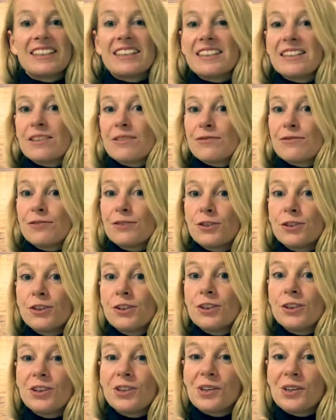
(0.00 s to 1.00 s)
Is it
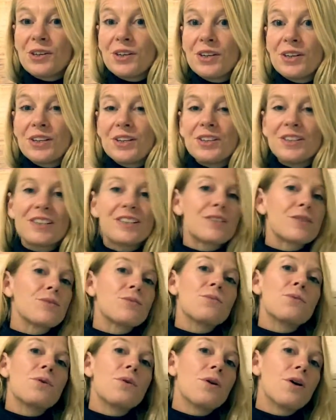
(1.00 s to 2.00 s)
food? Is it
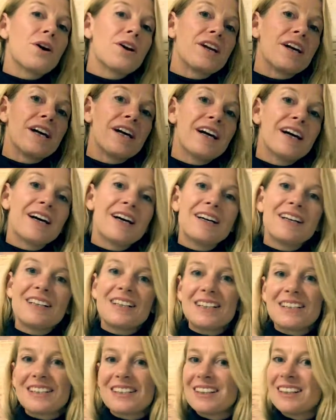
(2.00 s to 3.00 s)
water?
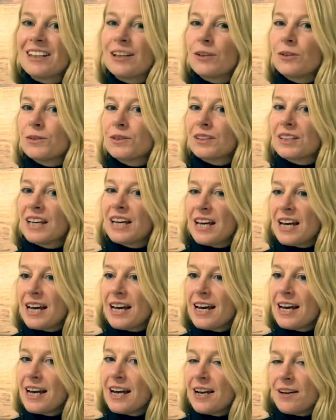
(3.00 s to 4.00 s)
Is it
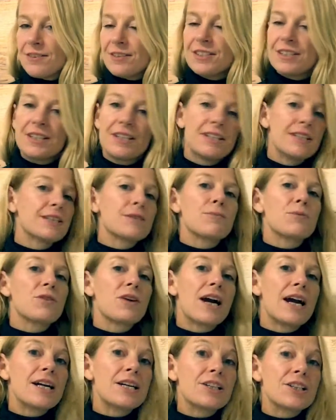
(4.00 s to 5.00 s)
healthcare? Is it
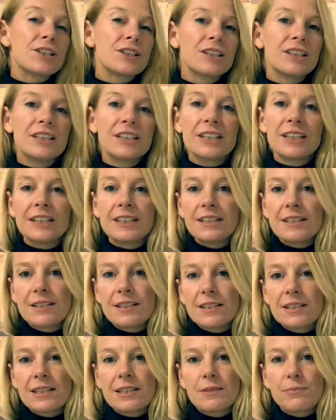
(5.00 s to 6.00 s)
inspiration? Is
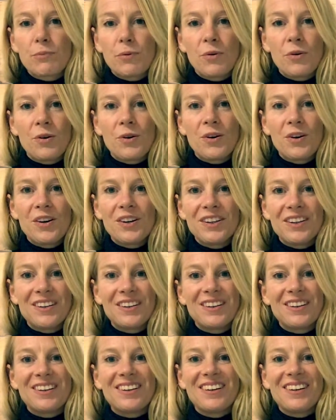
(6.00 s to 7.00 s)
it sport?
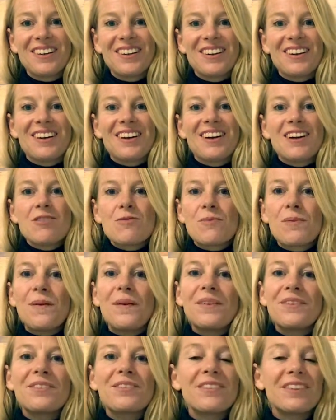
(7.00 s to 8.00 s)

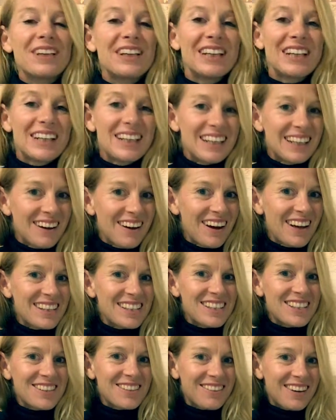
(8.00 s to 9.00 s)
What really
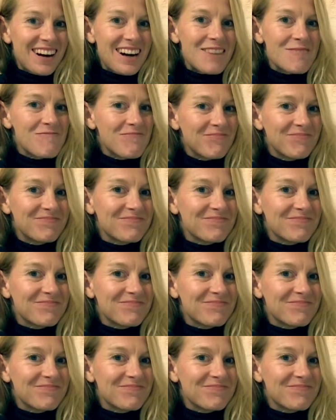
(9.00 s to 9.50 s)
lights you up?